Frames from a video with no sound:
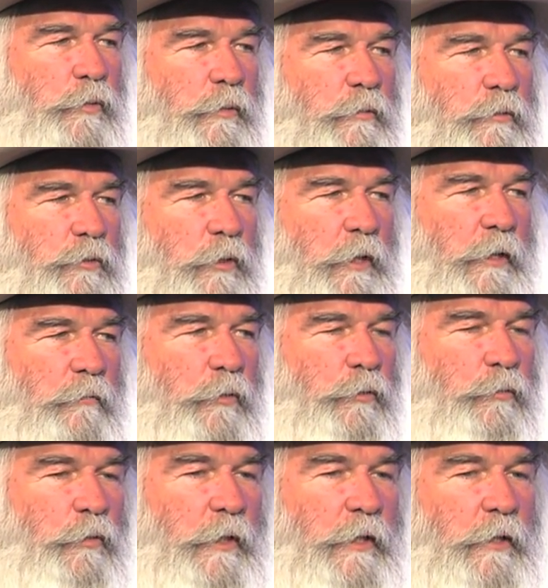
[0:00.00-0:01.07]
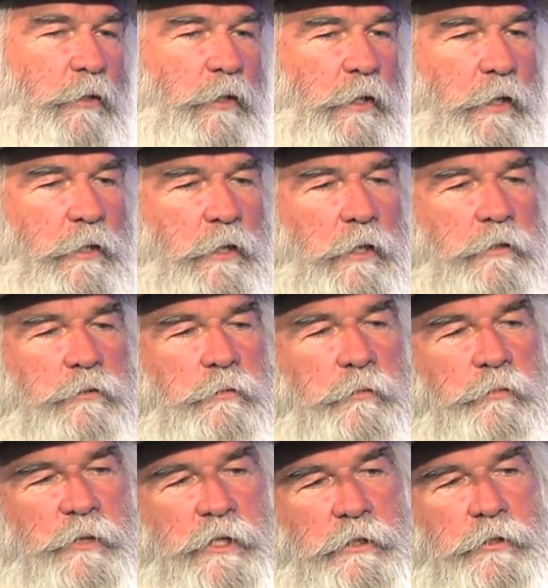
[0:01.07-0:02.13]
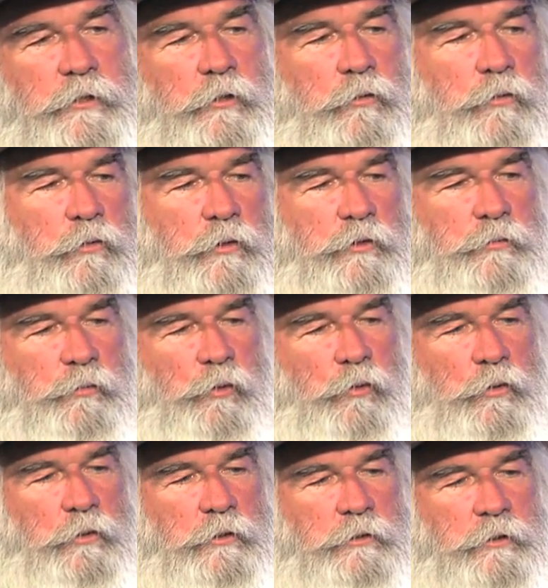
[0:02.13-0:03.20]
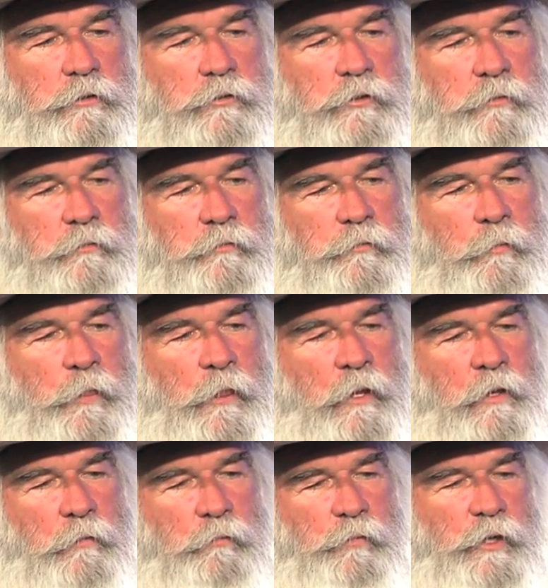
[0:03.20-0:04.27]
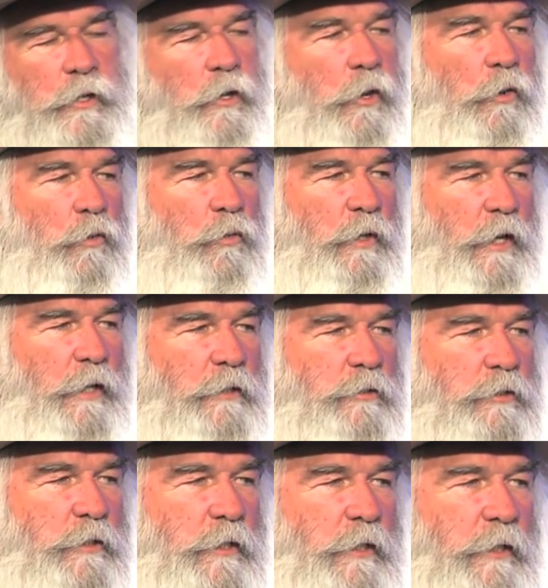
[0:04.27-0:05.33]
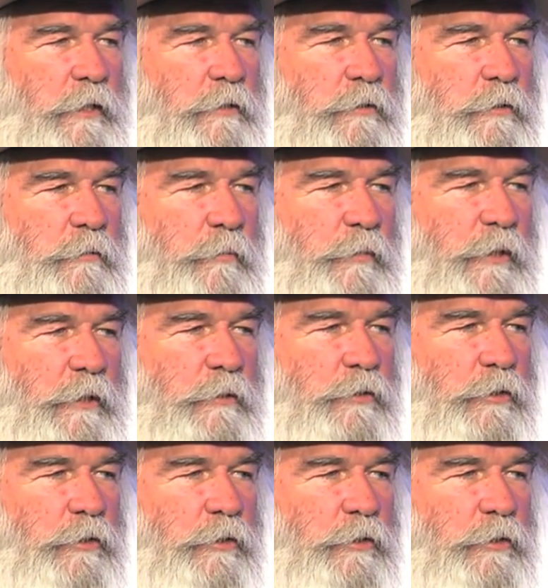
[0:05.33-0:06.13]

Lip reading: would travel around, and I got to meet the Oak Ridge Boys at some big all-night sings, the big